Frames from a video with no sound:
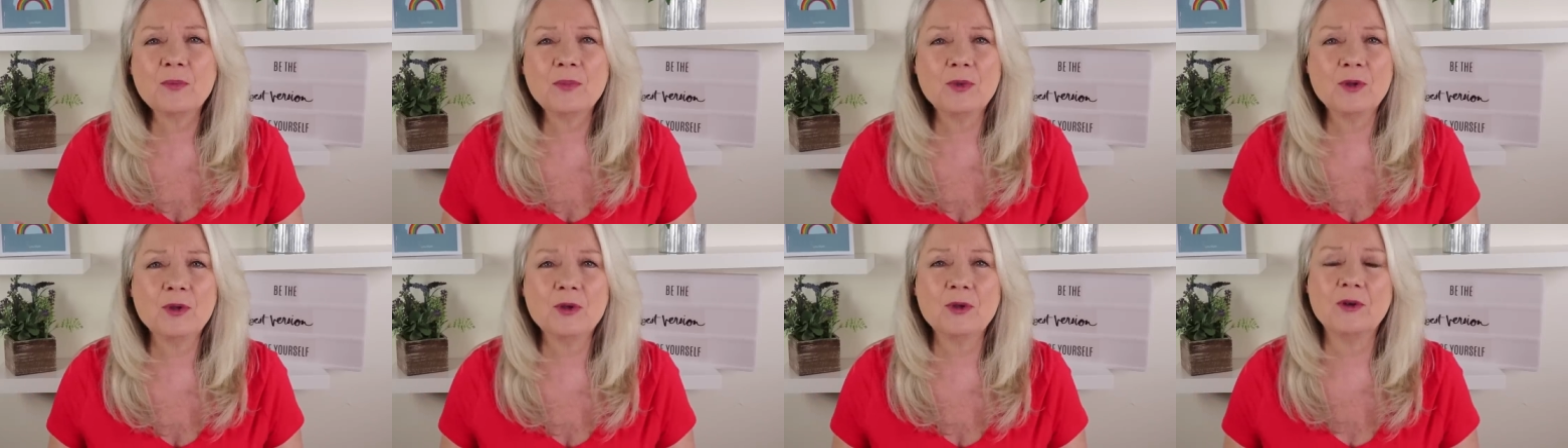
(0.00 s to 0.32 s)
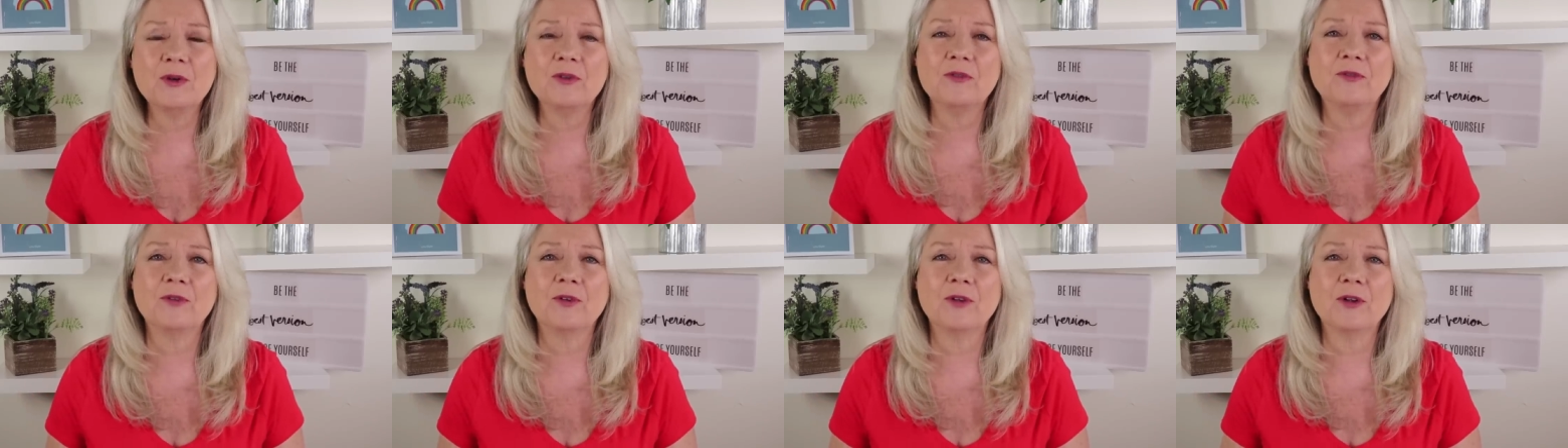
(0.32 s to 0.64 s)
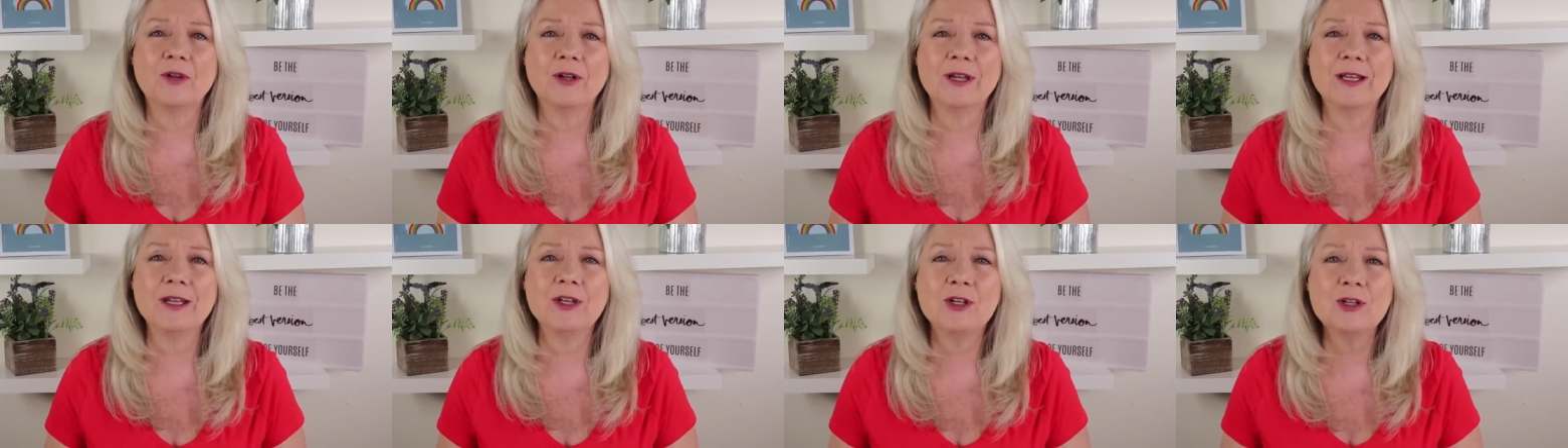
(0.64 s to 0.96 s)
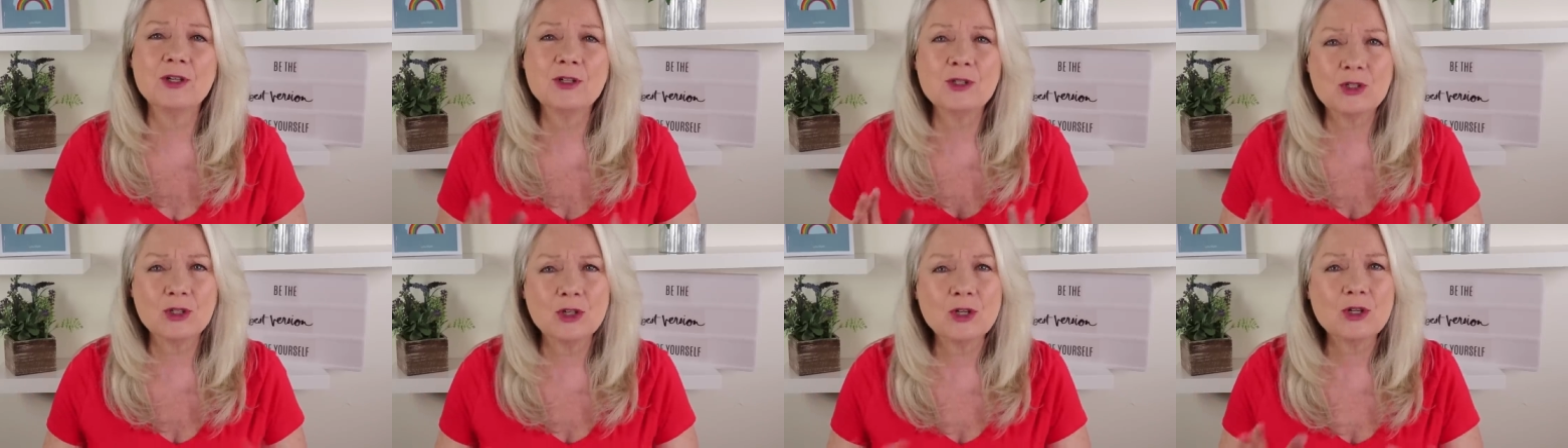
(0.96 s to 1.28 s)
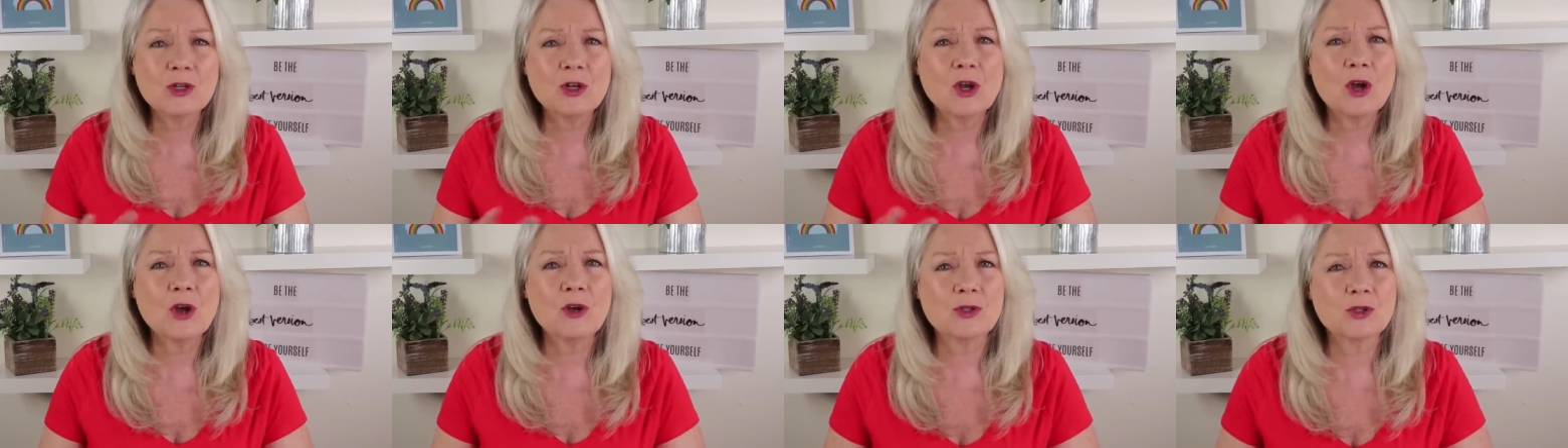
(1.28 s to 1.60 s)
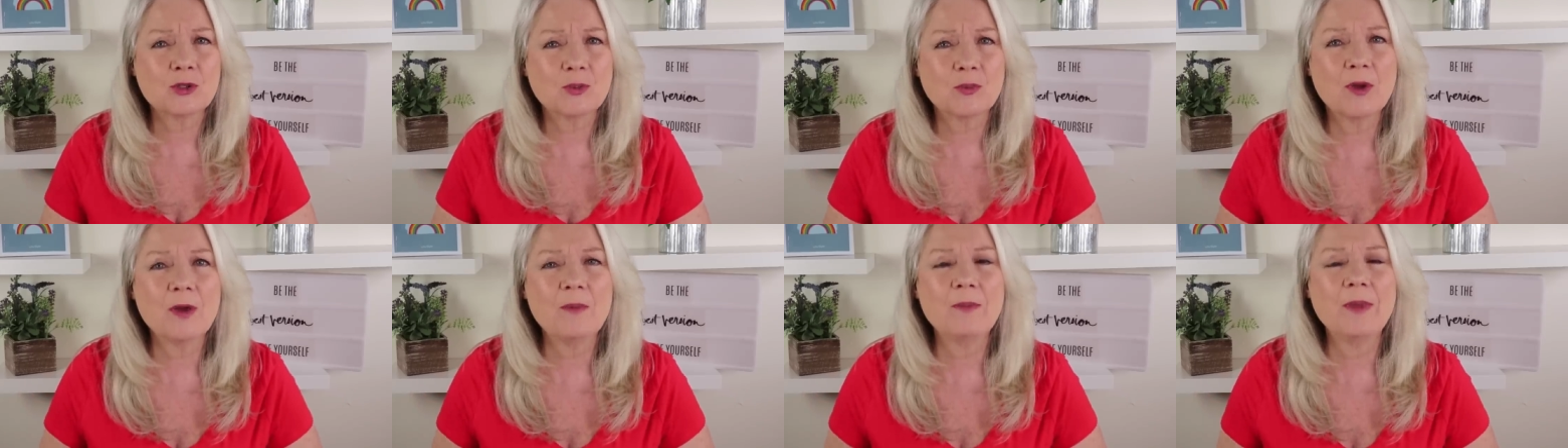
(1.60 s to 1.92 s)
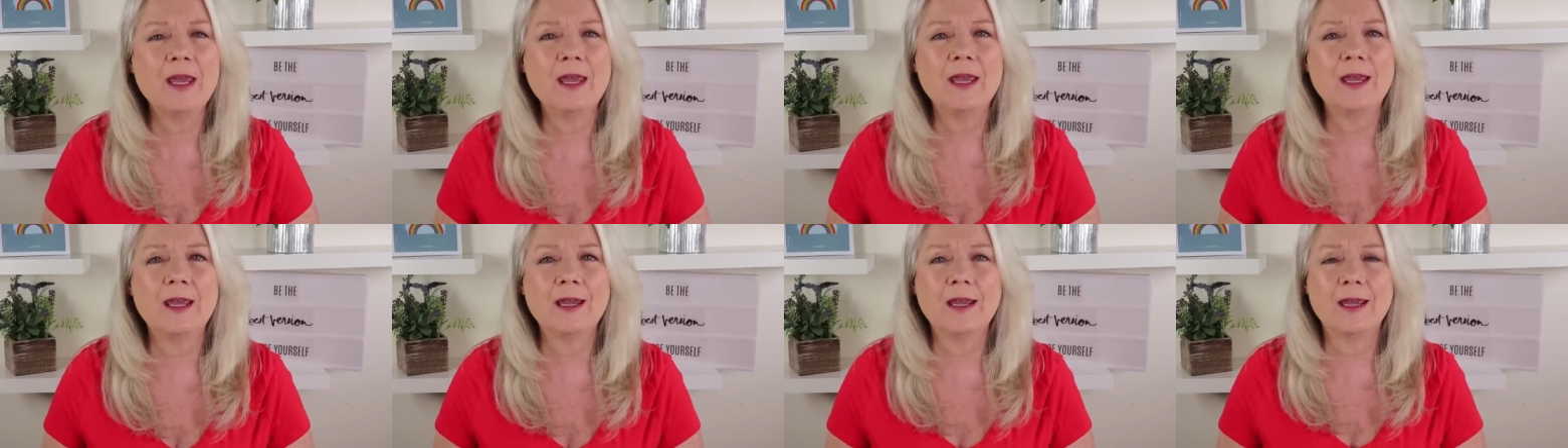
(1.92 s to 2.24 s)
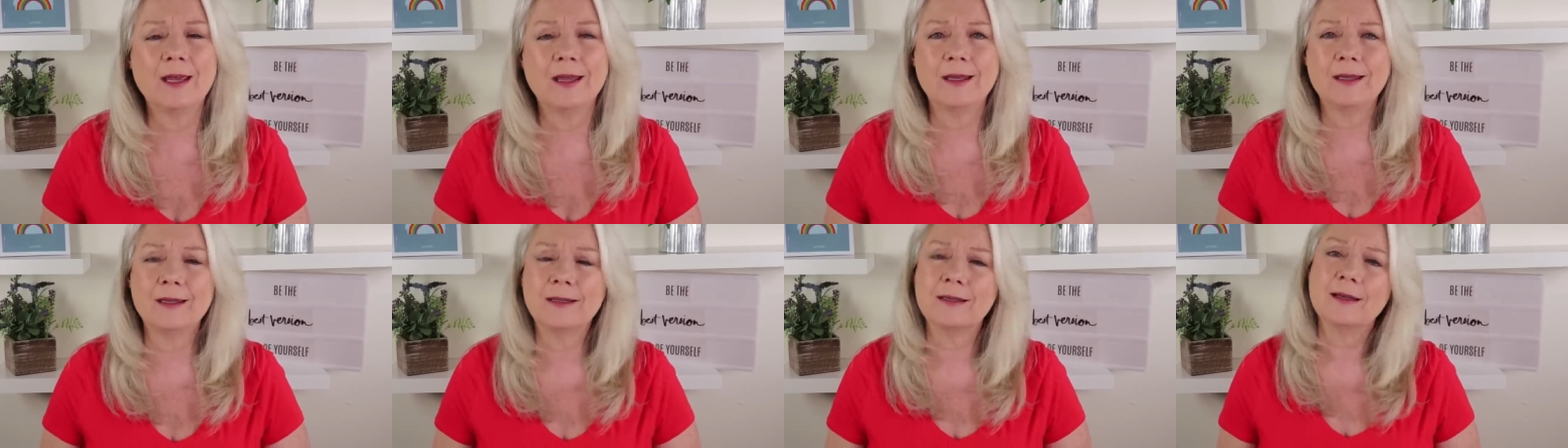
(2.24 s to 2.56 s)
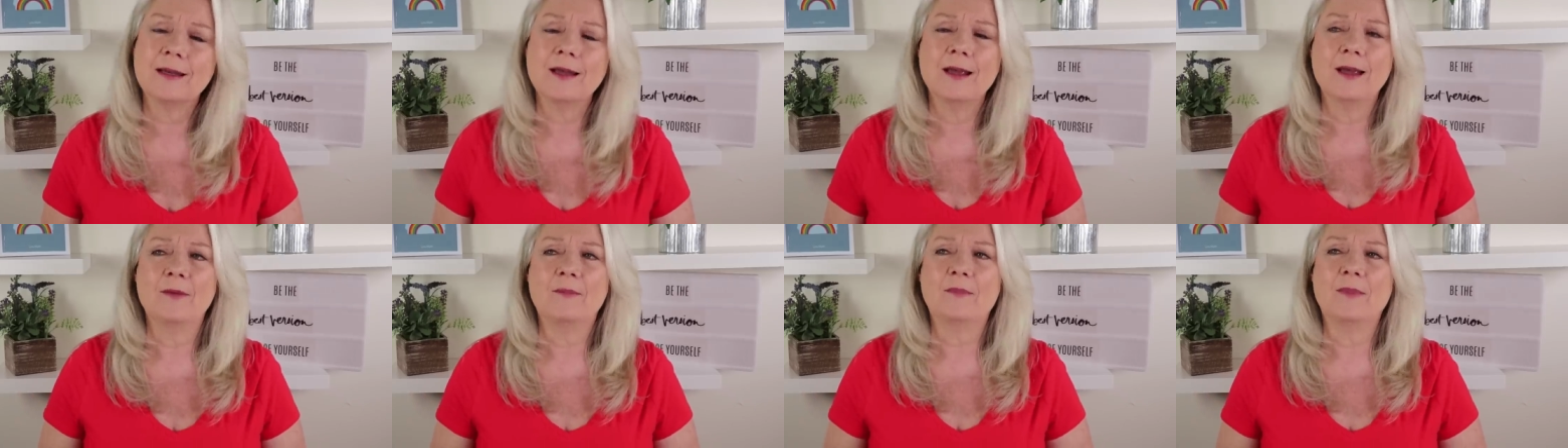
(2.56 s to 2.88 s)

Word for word: beautiful and you should go swimming and